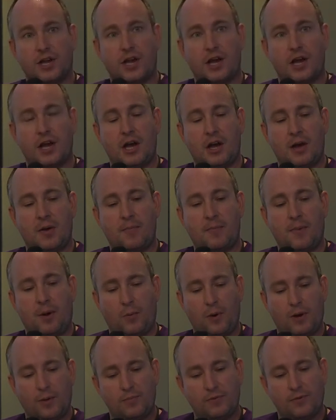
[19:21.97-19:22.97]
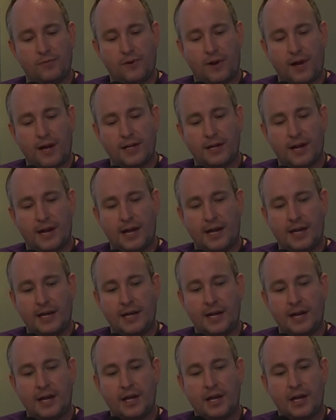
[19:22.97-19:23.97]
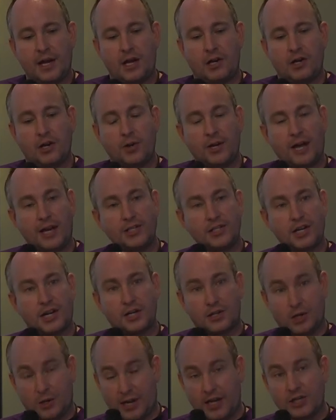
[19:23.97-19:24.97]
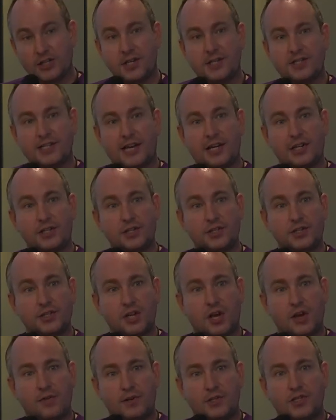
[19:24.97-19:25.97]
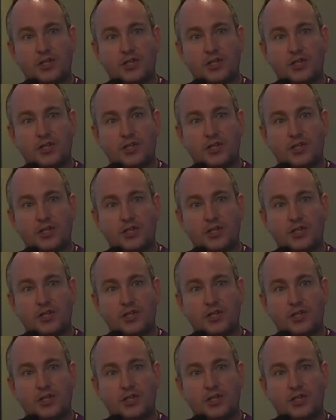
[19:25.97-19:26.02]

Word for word: Um, we provide a location location intelligence service.